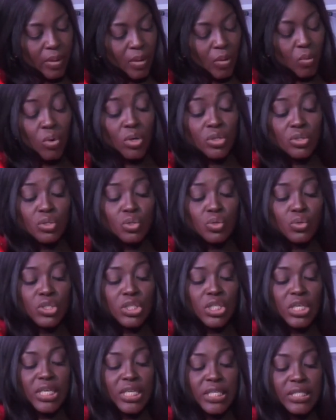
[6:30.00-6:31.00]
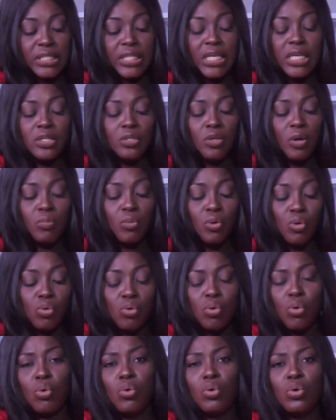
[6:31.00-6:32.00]
He wants to see his kingdom
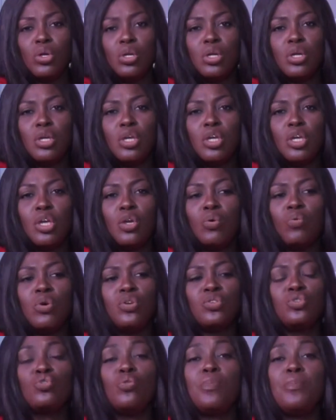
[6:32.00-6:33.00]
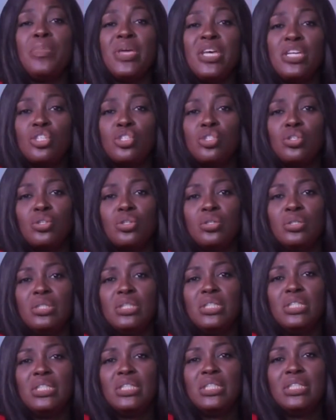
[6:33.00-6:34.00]
grow. He wants to make sure
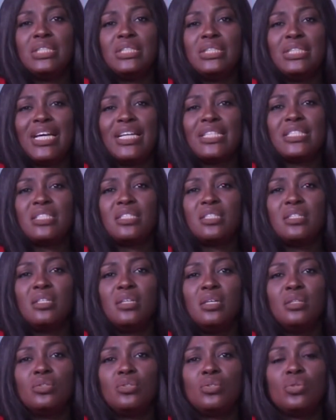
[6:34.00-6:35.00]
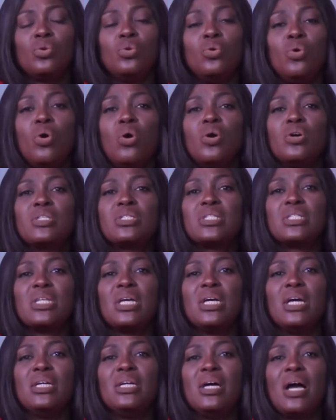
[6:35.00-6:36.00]
that through us,
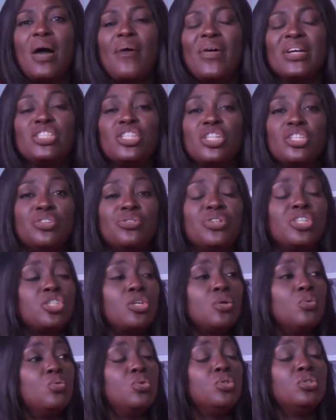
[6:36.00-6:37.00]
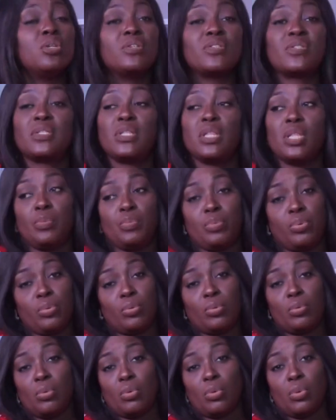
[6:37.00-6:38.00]
our generation will not sleep.
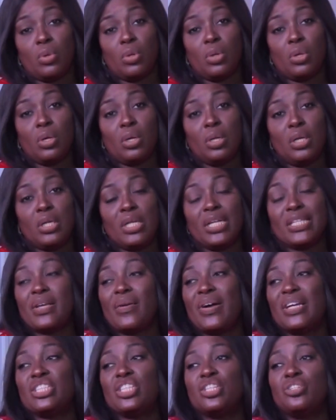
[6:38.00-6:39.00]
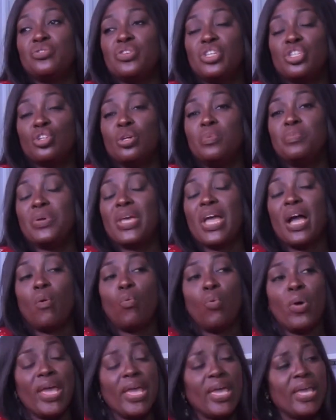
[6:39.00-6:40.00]
Let our generation be
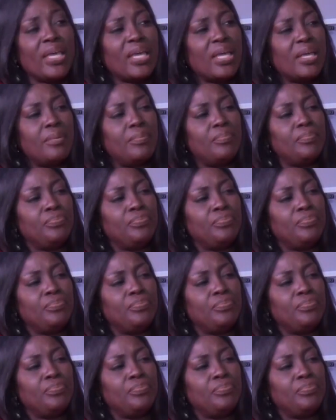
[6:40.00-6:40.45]
awake.